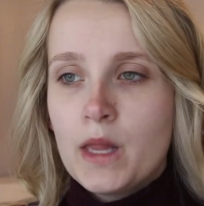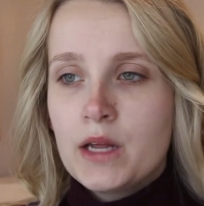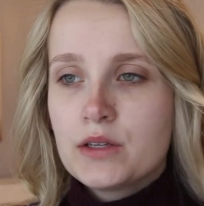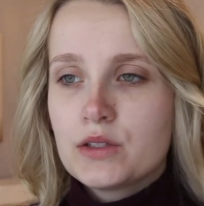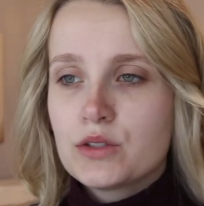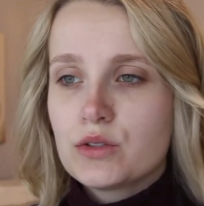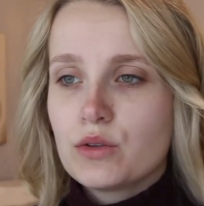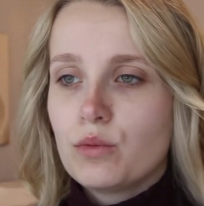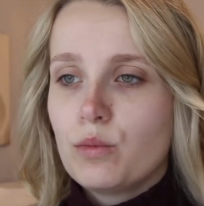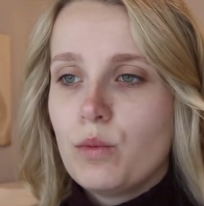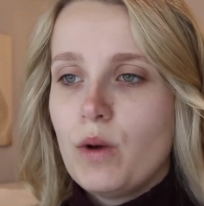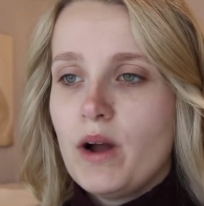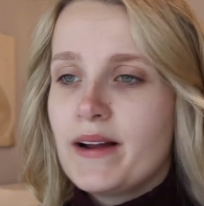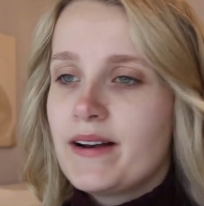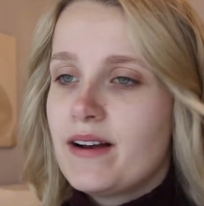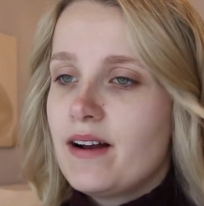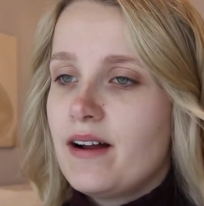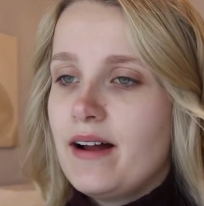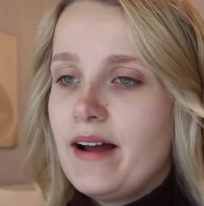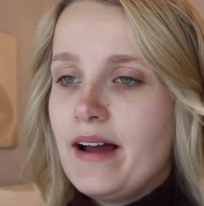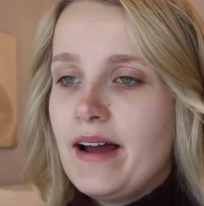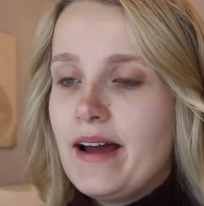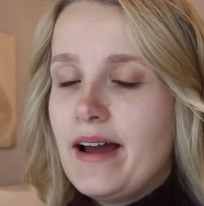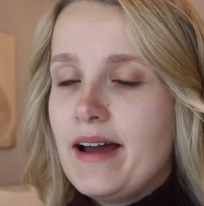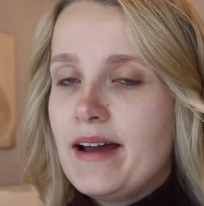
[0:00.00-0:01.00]
So why
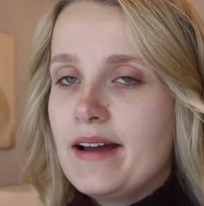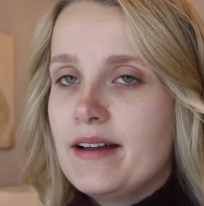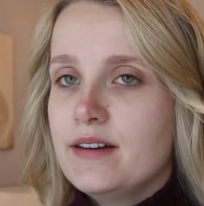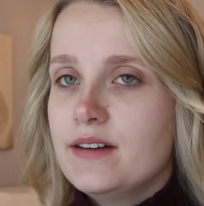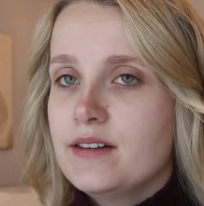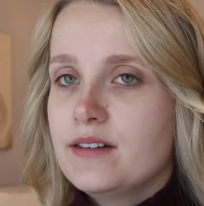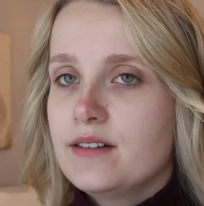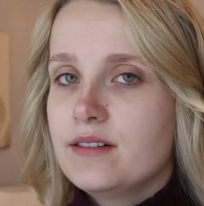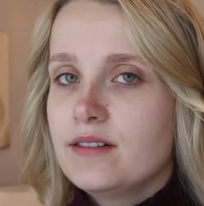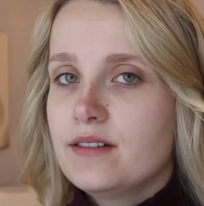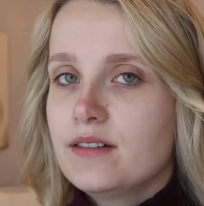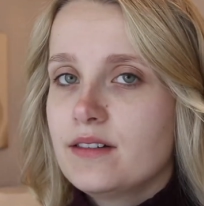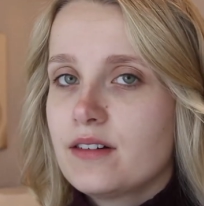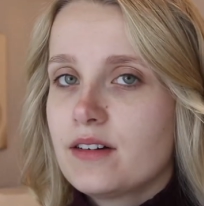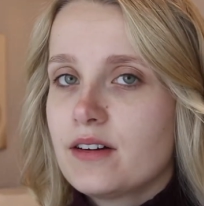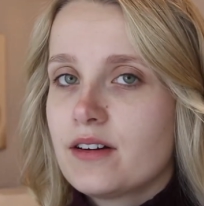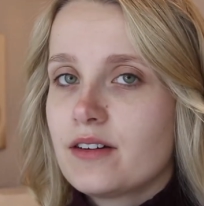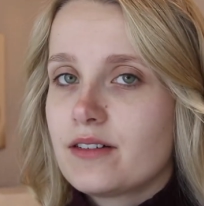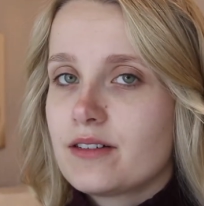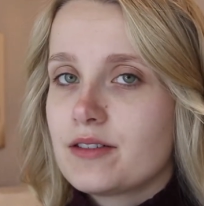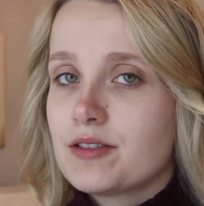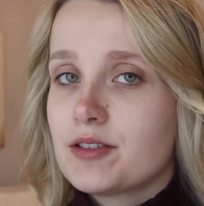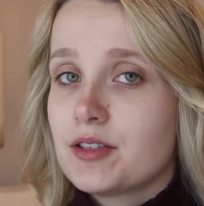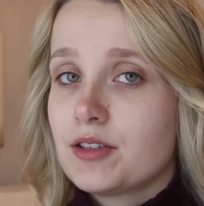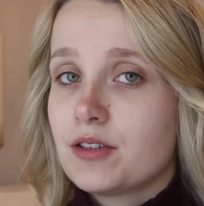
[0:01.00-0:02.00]
not add
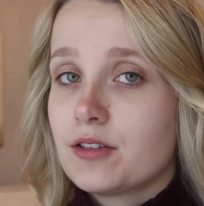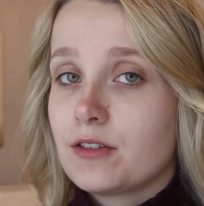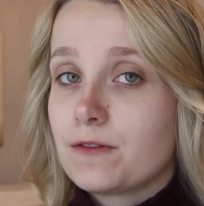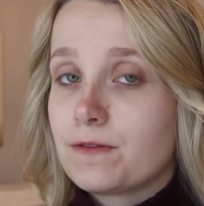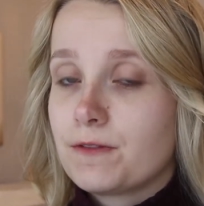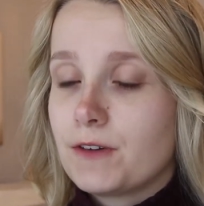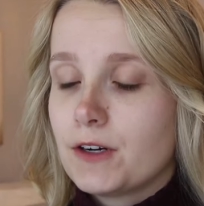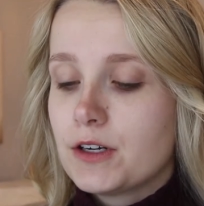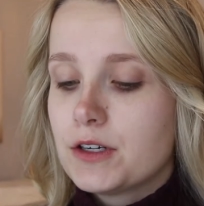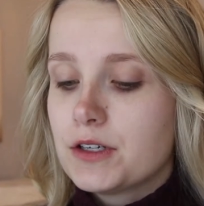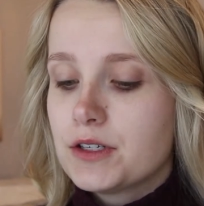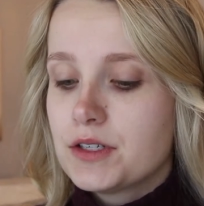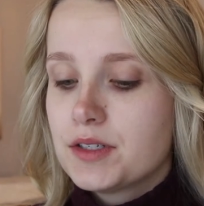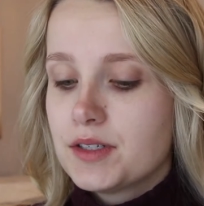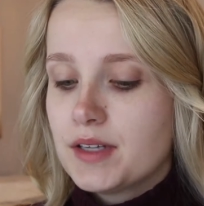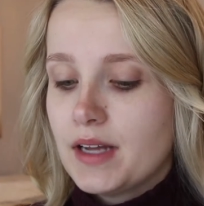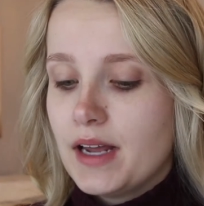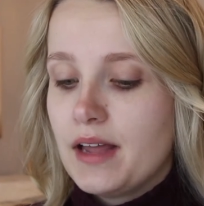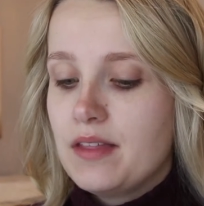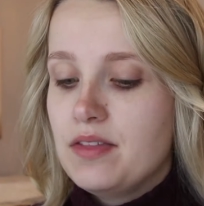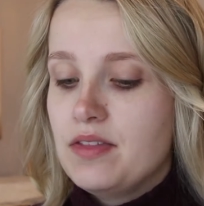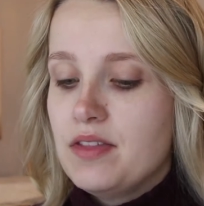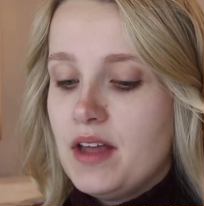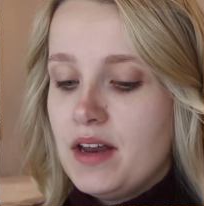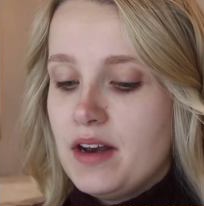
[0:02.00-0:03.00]
your concealer first
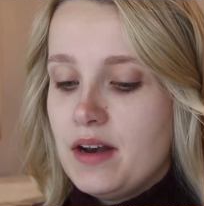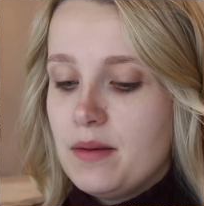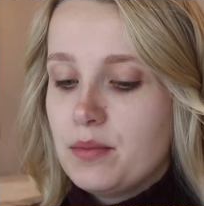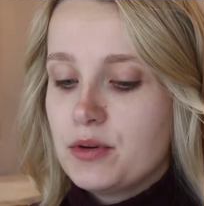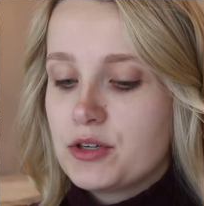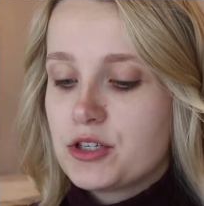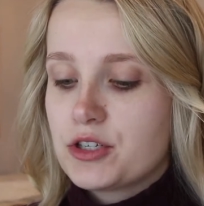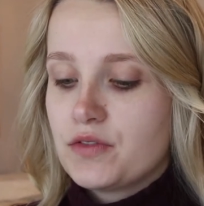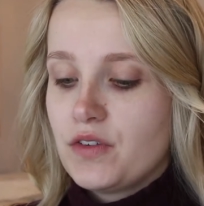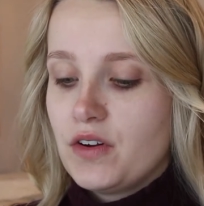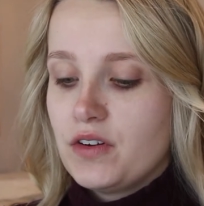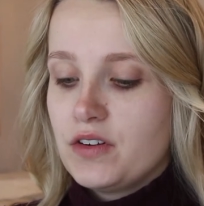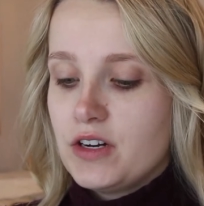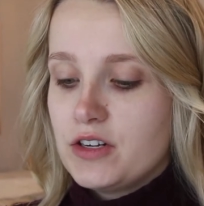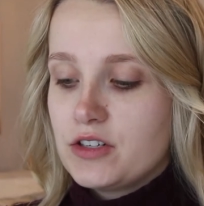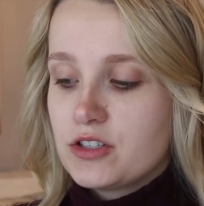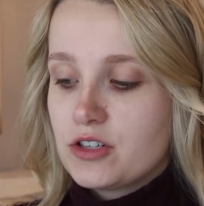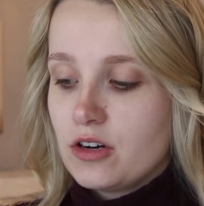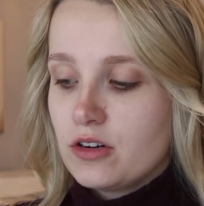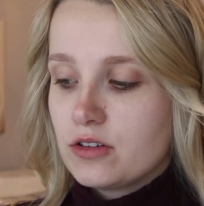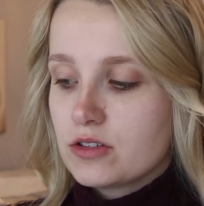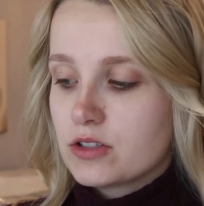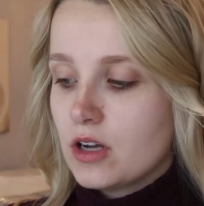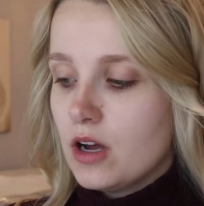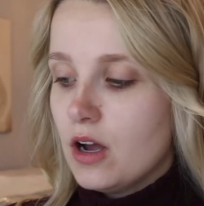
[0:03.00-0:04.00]
and then put your
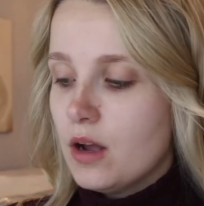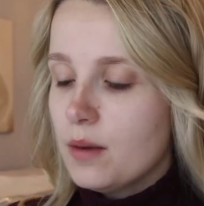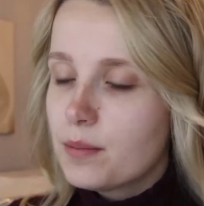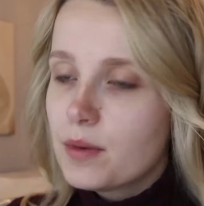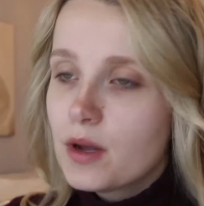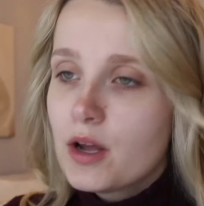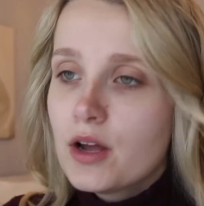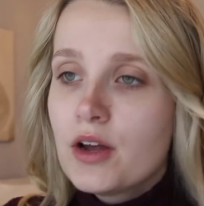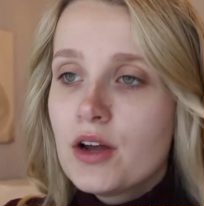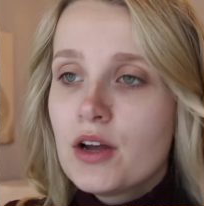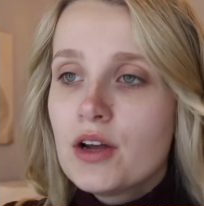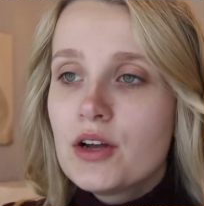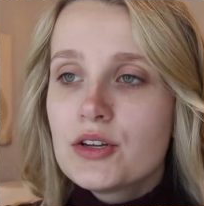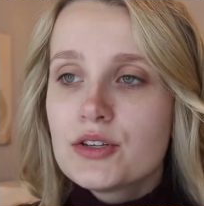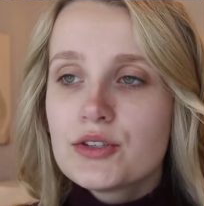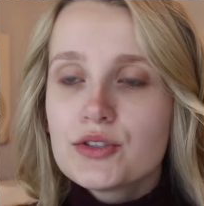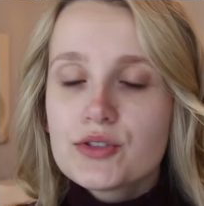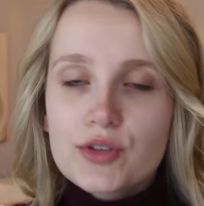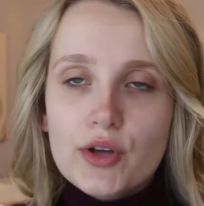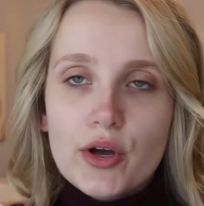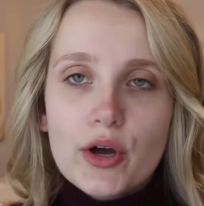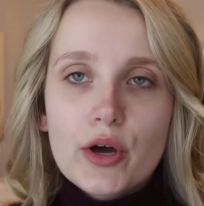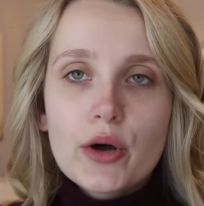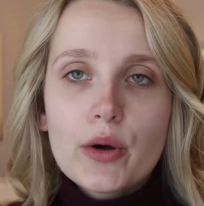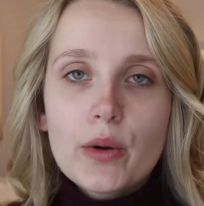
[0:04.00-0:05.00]
foundation on top?
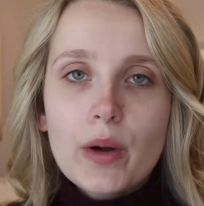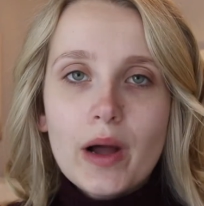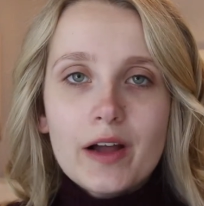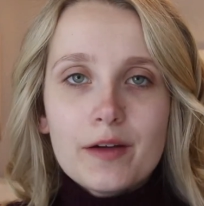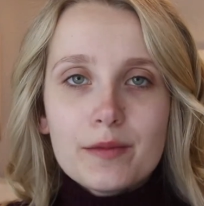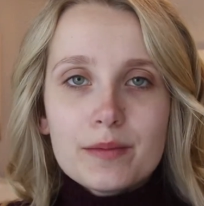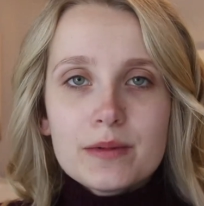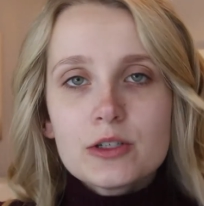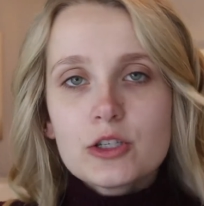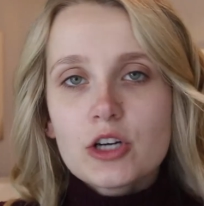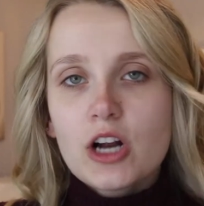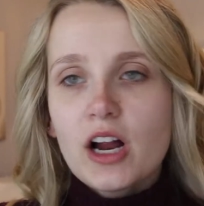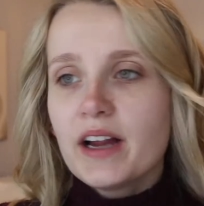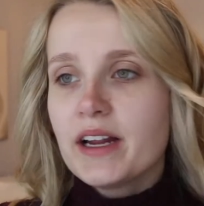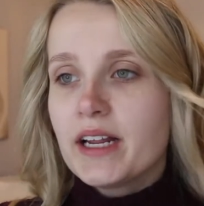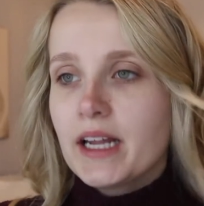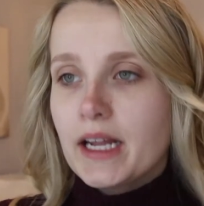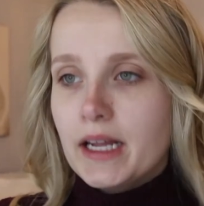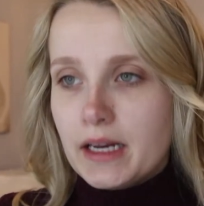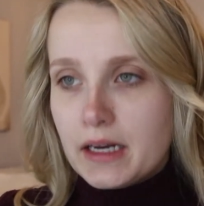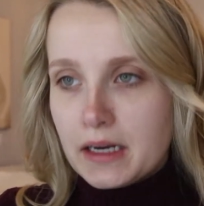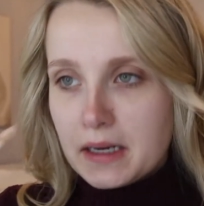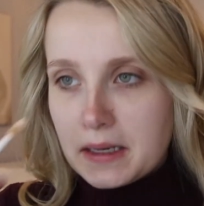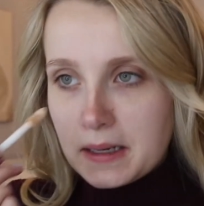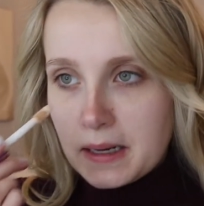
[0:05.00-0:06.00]
So I've been trying
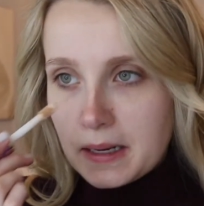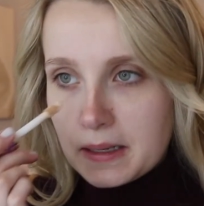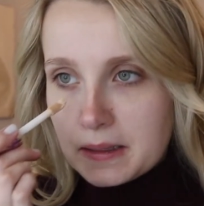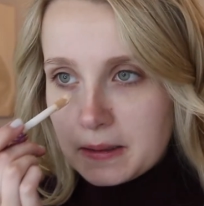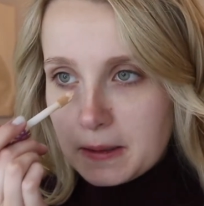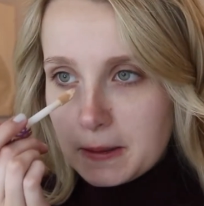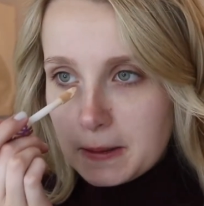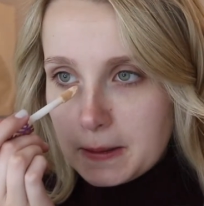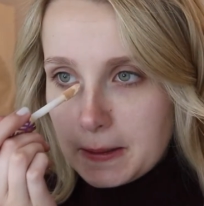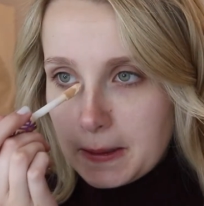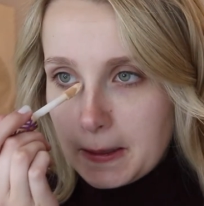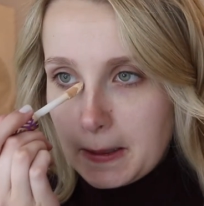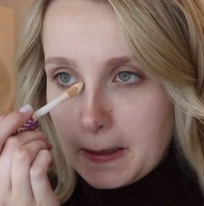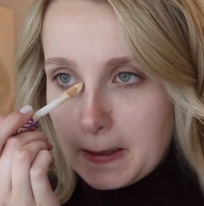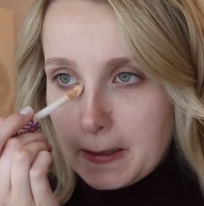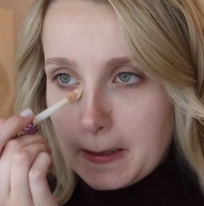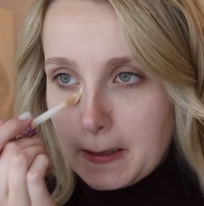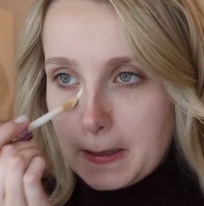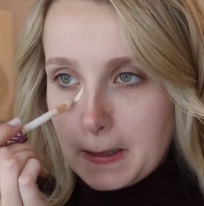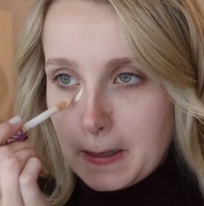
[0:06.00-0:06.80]
it and I kind of like it.